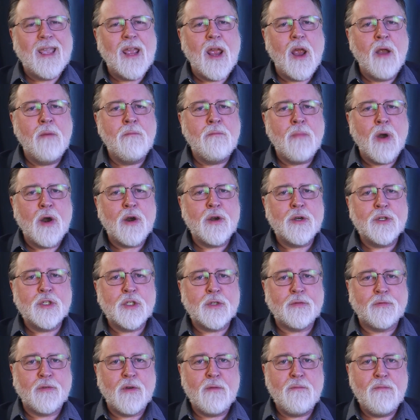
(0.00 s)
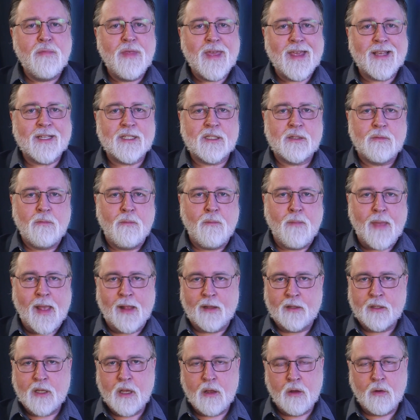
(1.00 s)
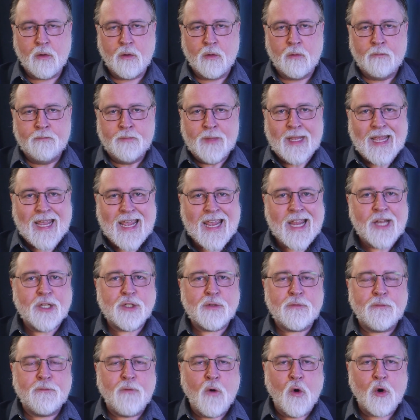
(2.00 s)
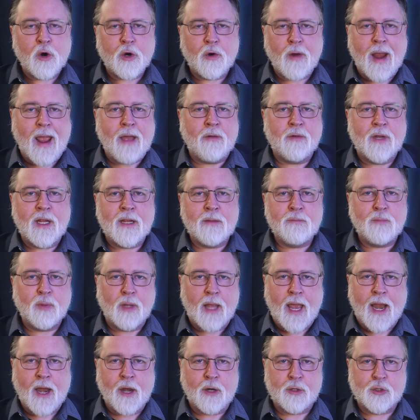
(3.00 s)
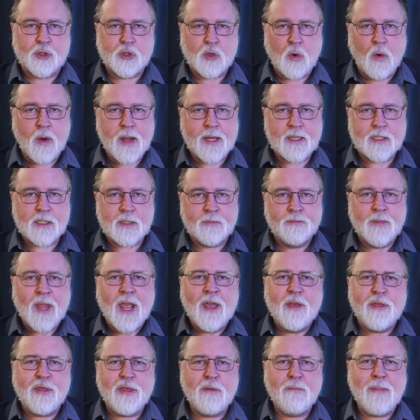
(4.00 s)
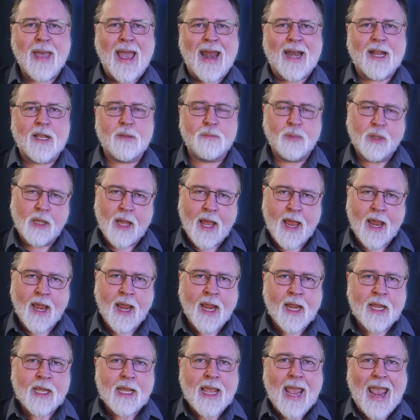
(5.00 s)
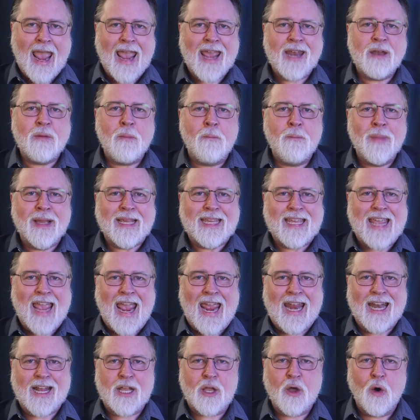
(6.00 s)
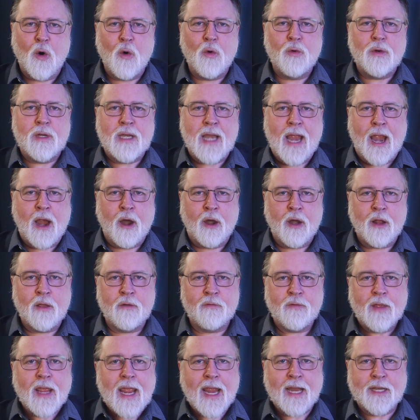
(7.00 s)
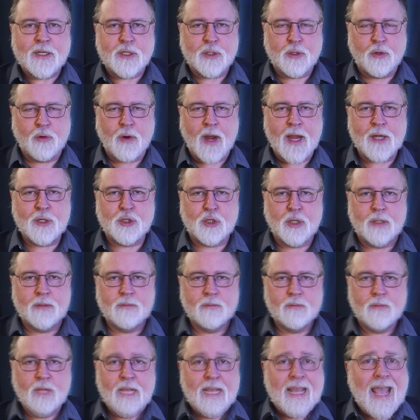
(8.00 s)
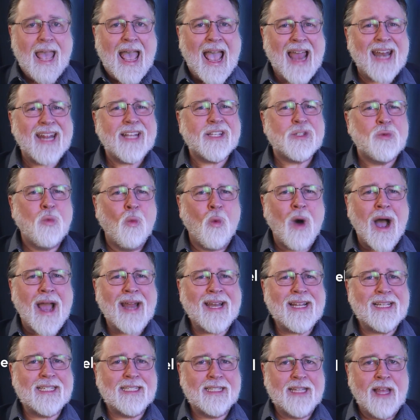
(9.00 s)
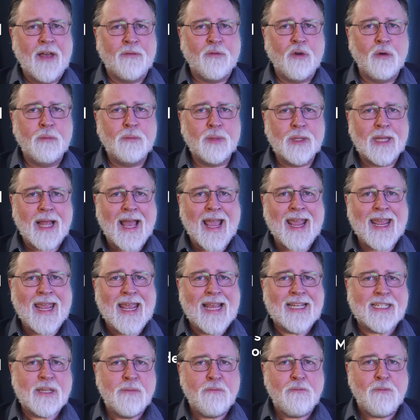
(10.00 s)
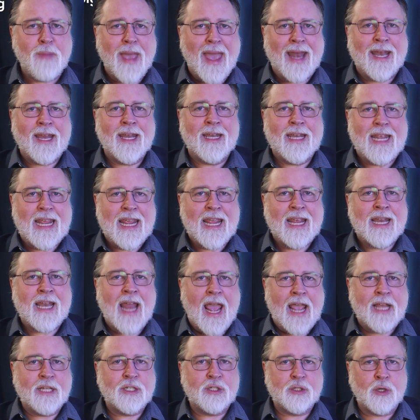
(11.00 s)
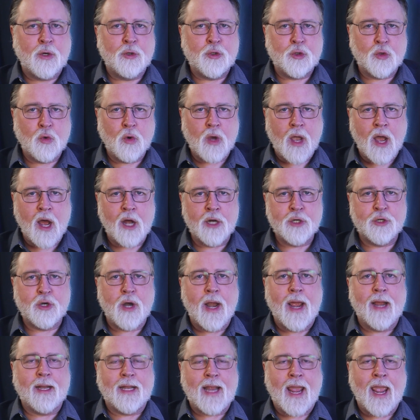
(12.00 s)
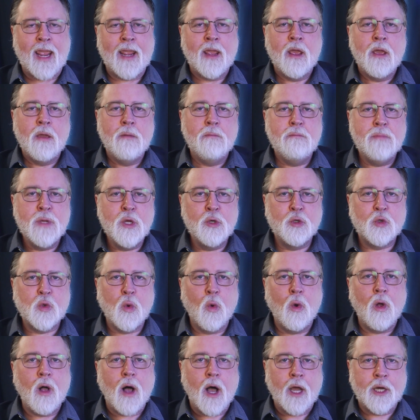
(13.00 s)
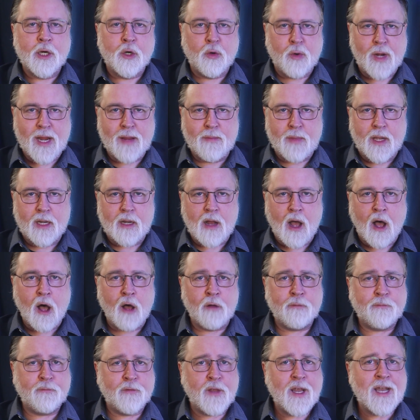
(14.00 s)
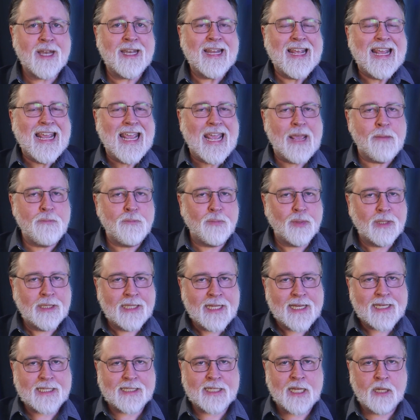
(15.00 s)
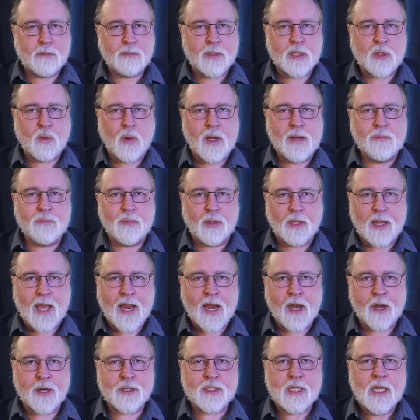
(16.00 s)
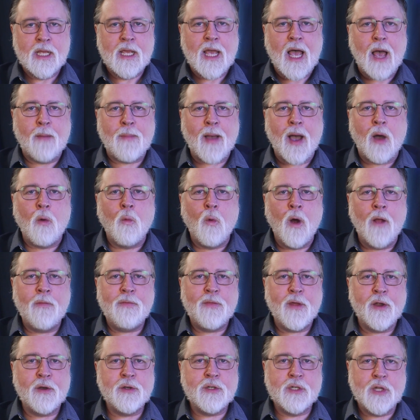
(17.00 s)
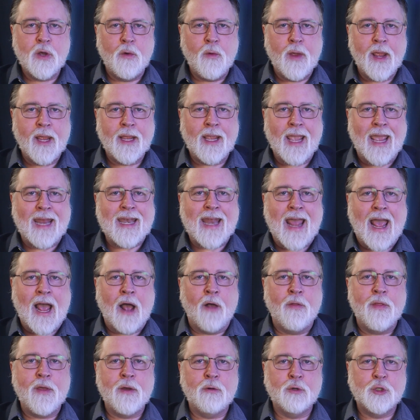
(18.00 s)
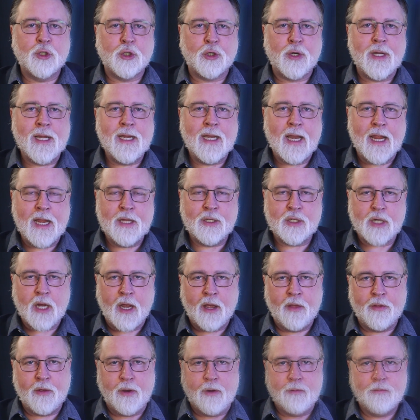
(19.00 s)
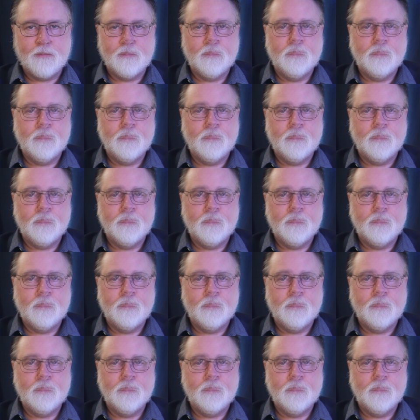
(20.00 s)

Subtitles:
emerge from this milieu, each foregrounding player choice, thematic play, and mechanical narrative integration. At its widest level, play is embedded in a social contract, a mutual agreement, often implicit between players about what they're doing and how they'll treat each other.